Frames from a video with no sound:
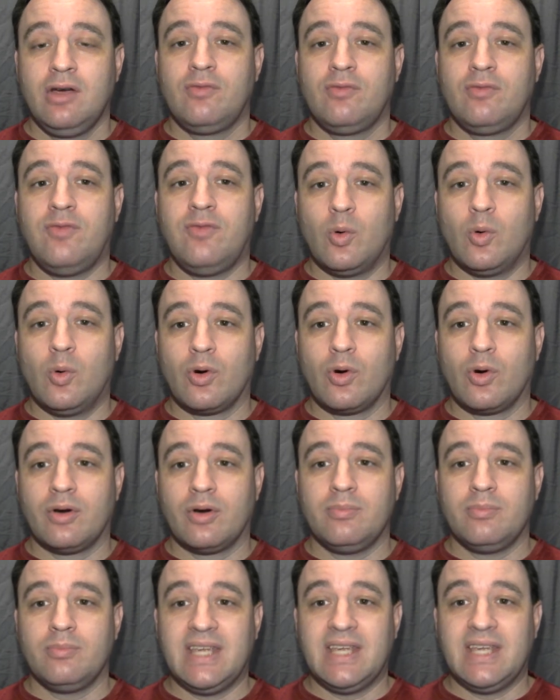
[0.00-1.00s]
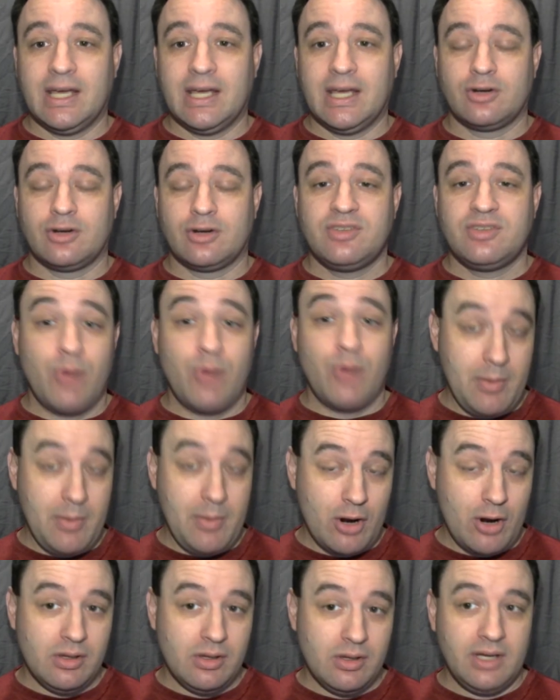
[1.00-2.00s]
for beginners
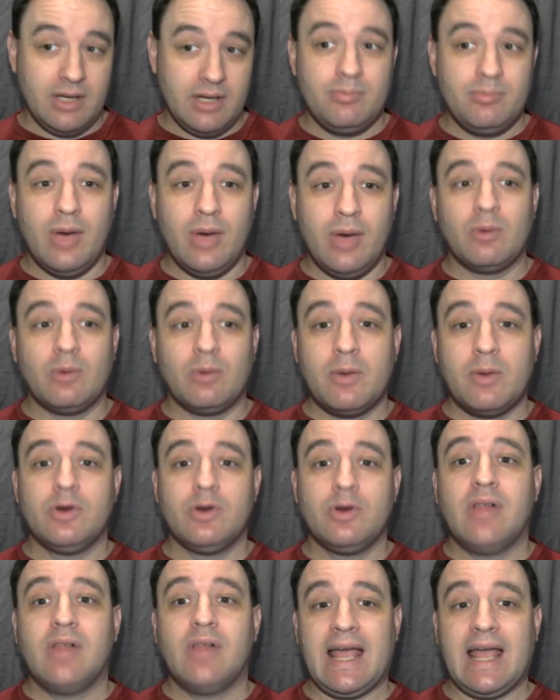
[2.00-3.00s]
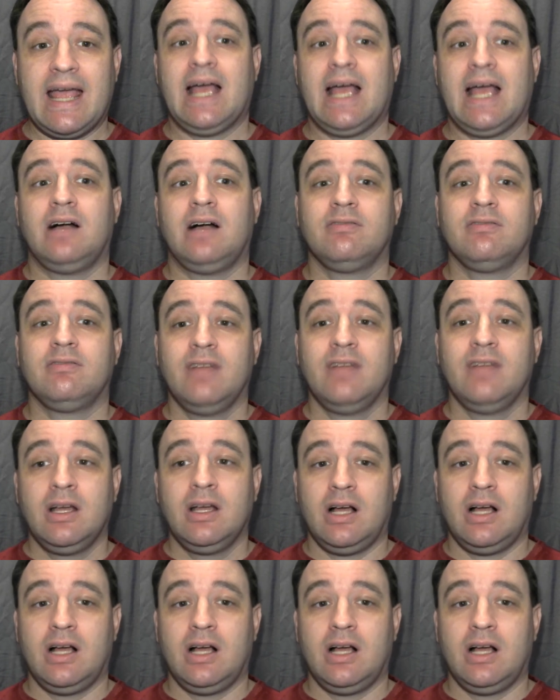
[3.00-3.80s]
primarily, but we will have